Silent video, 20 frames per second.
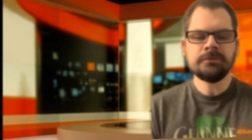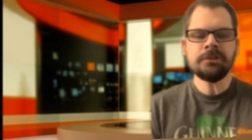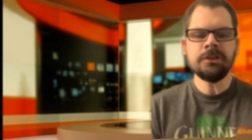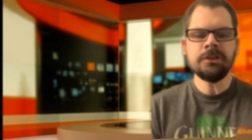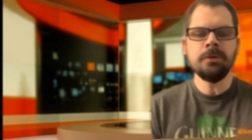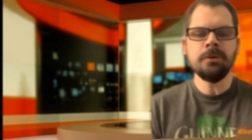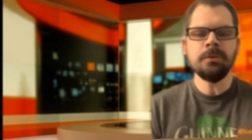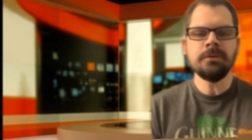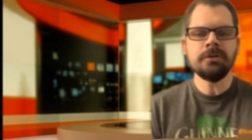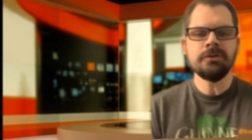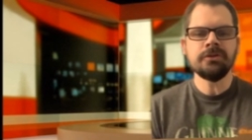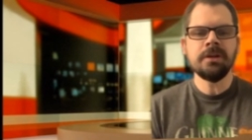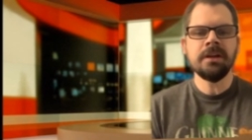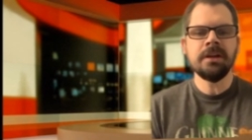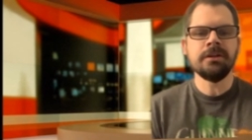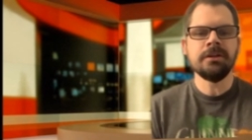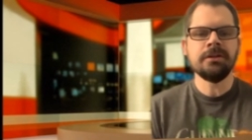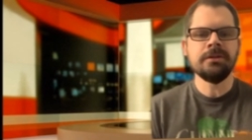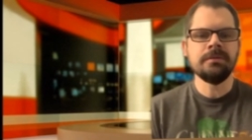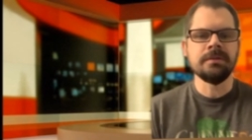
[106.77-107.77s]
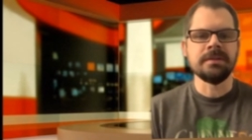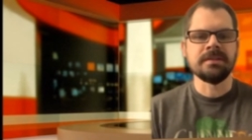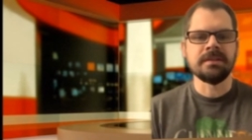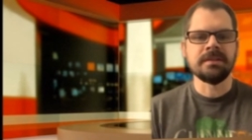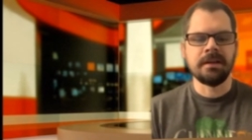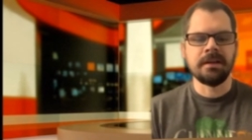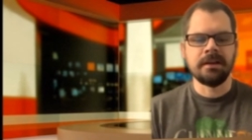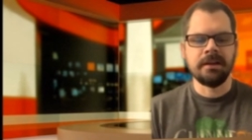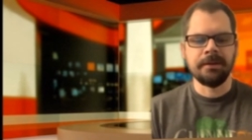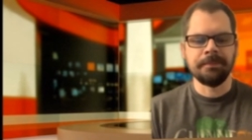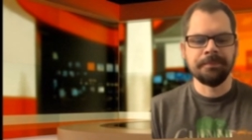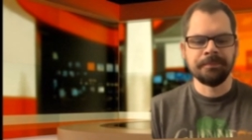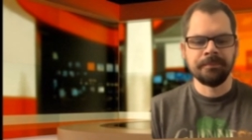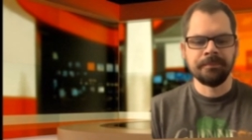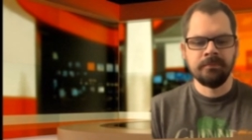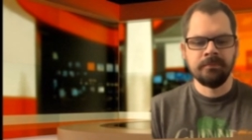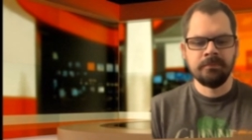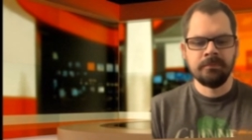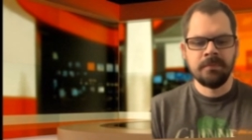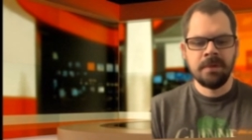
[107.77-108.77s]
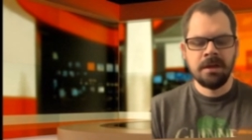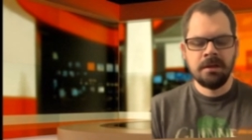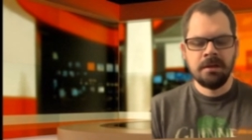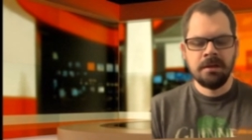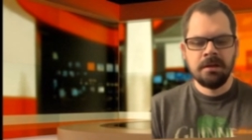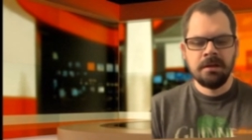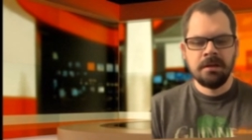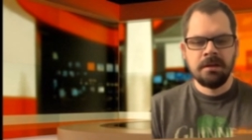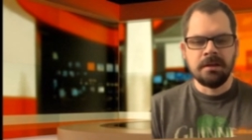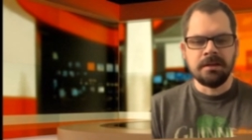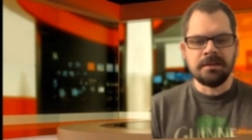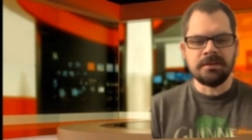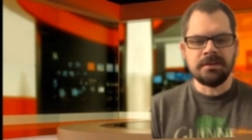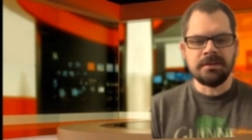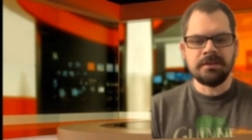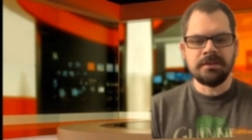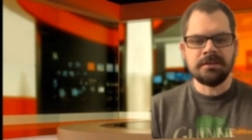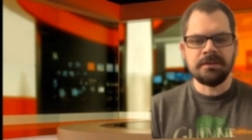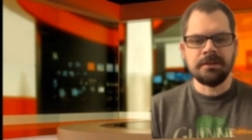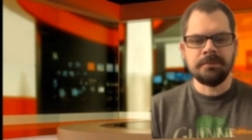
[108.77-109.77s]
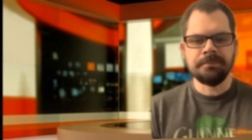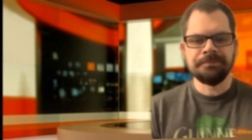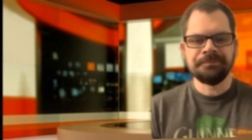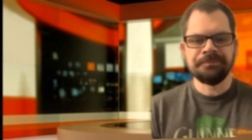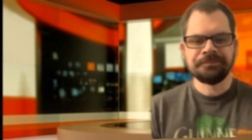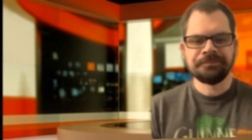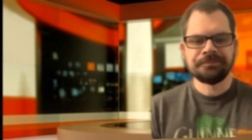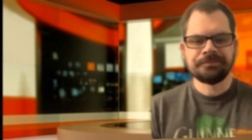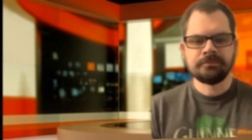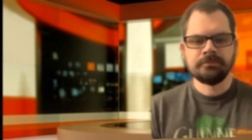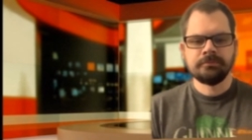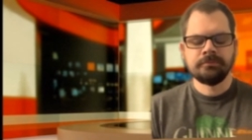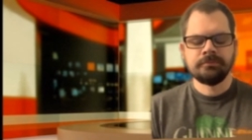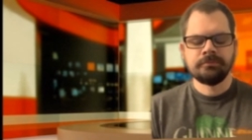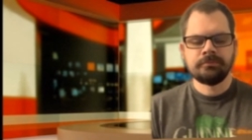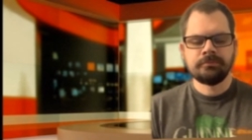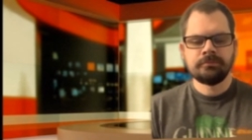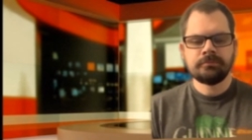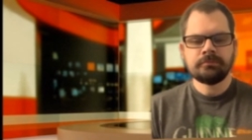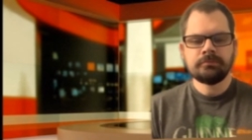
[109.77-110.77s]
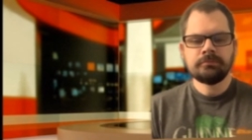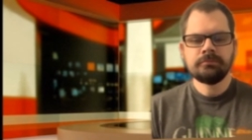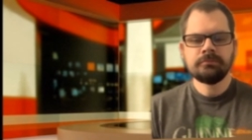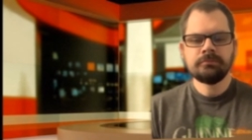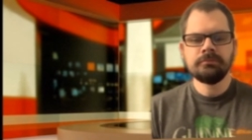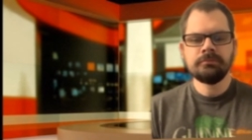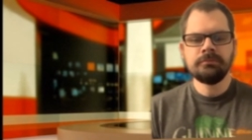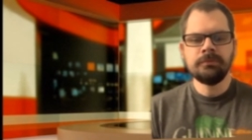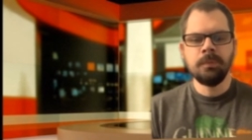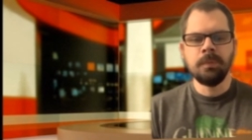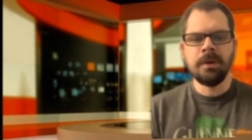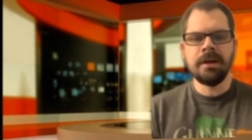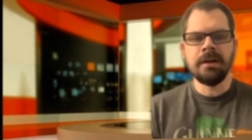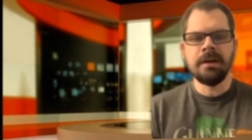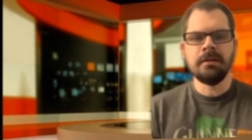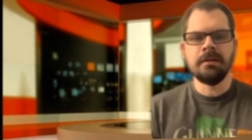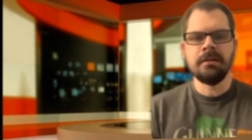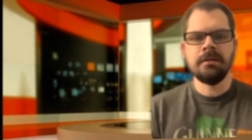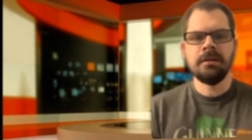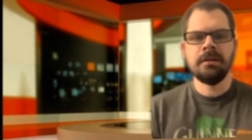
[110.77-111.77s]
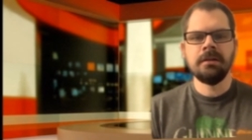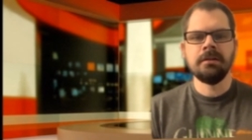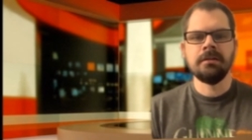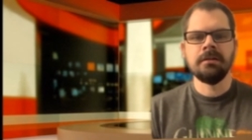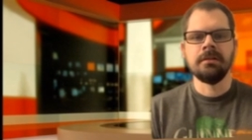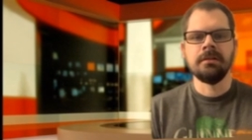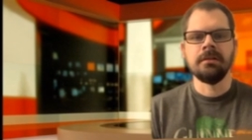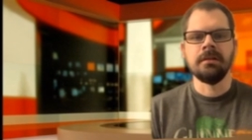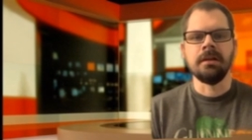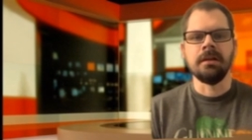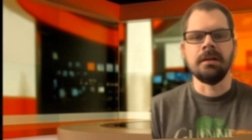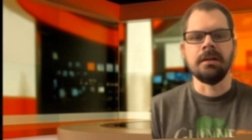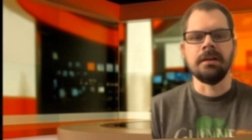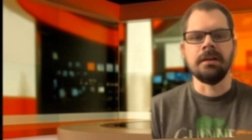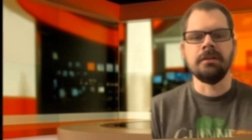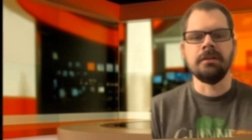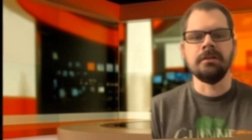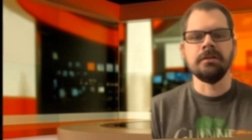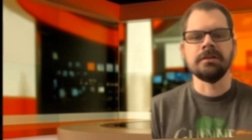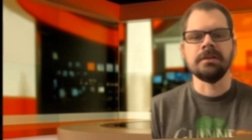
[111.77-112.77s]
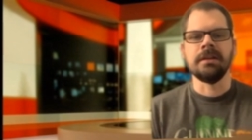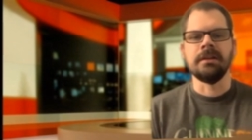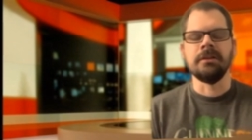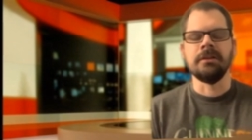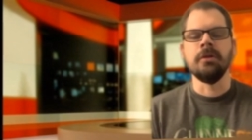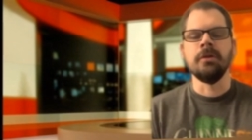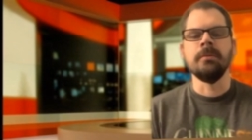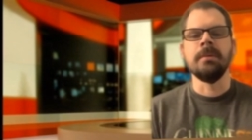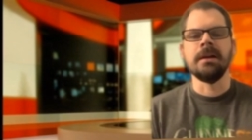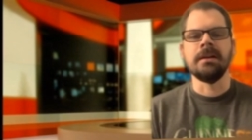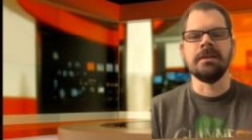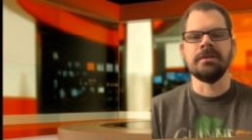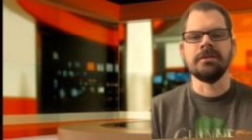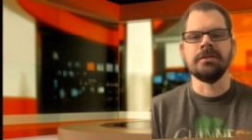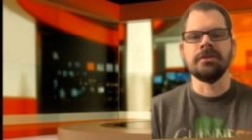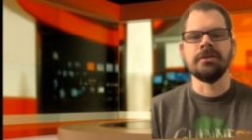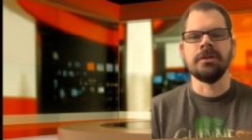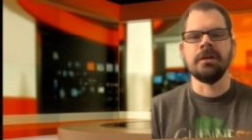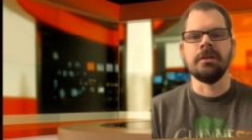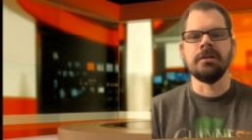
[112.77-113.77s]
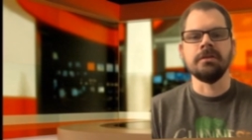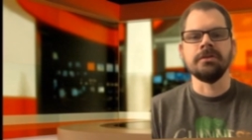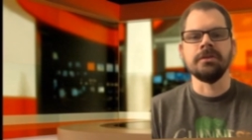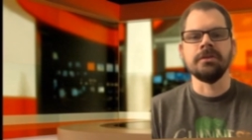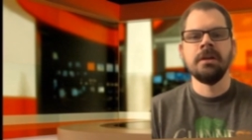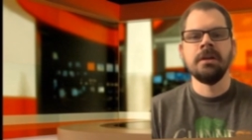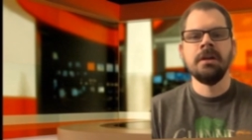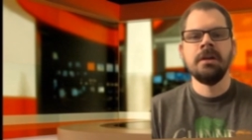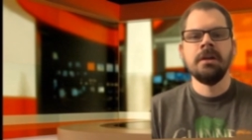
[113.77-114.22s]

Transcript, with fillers: so what they're trying to do is set up a system where uh, it looks like nobody's in charge.